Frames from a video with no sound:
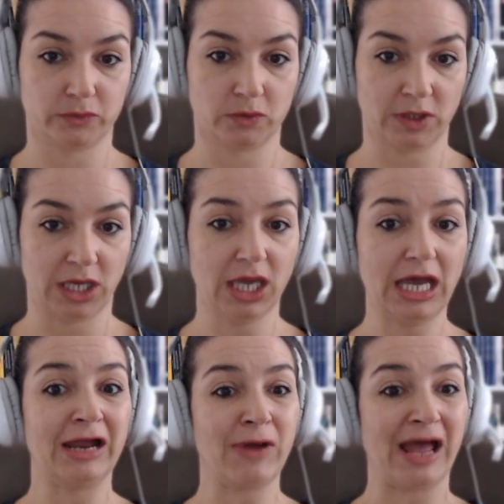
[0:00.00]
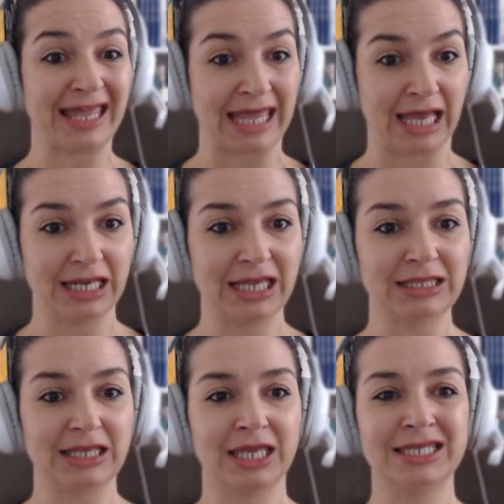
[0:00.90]
Okay, again, it
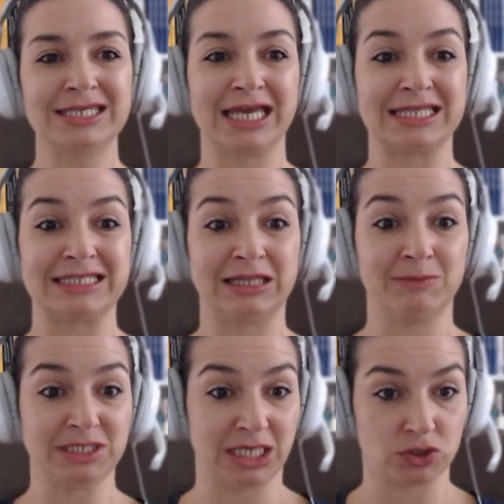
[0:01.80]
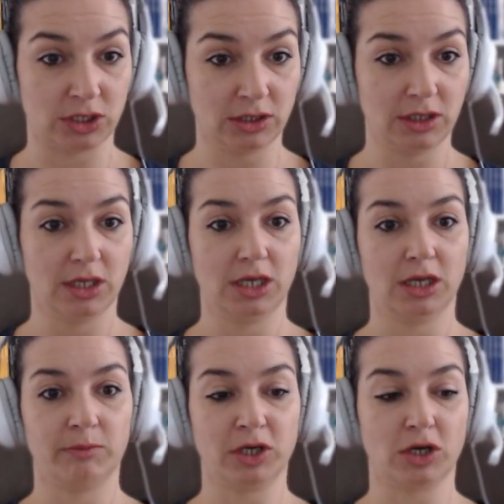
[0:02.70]
indicates a limitation
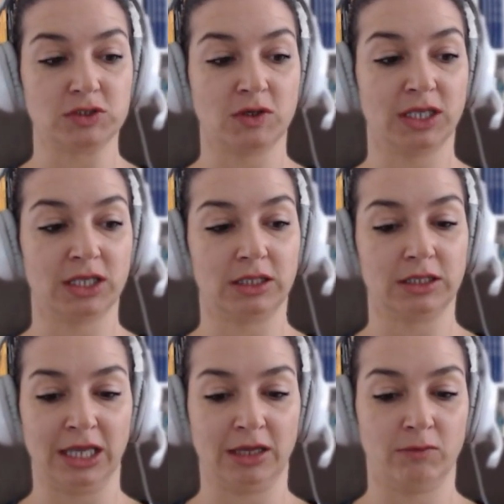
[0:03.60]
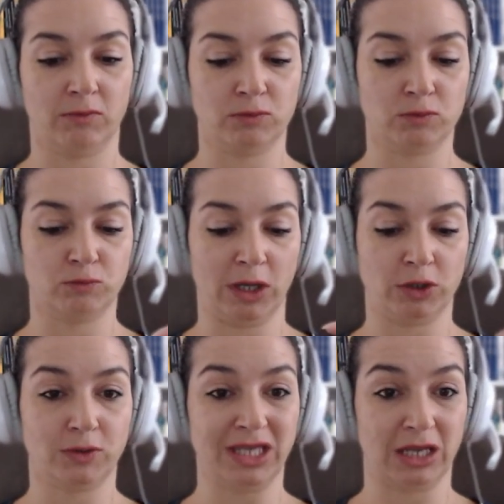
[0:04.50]
because you
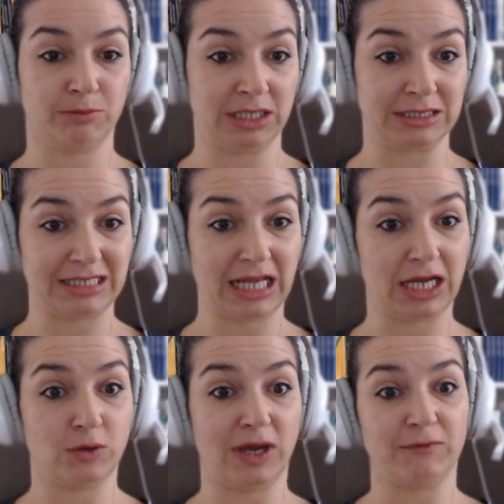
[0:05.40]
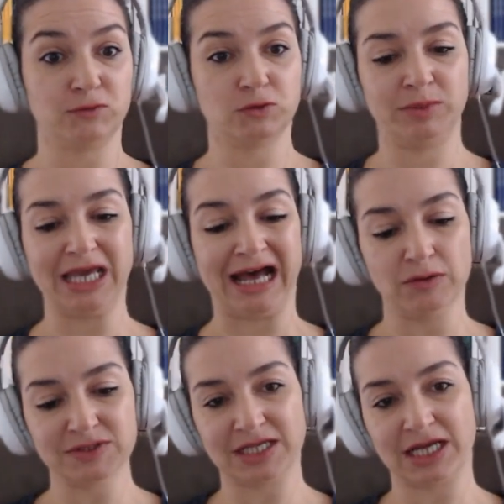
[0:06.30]
can be inside, you have to be
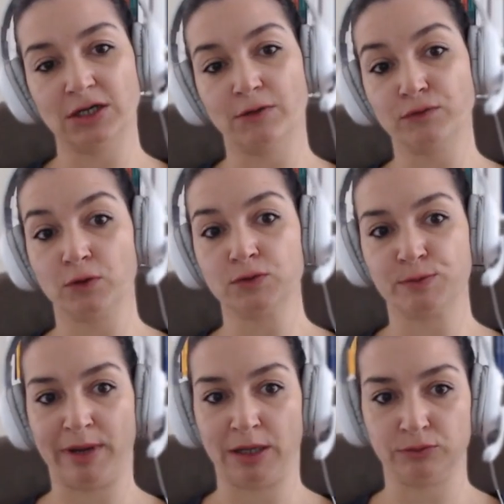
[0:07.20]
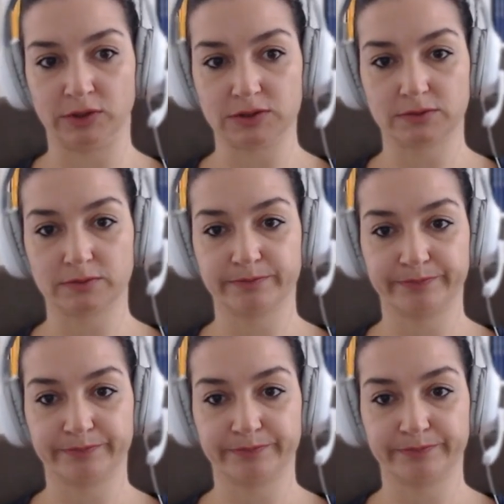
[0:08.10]
outside of those boundaries.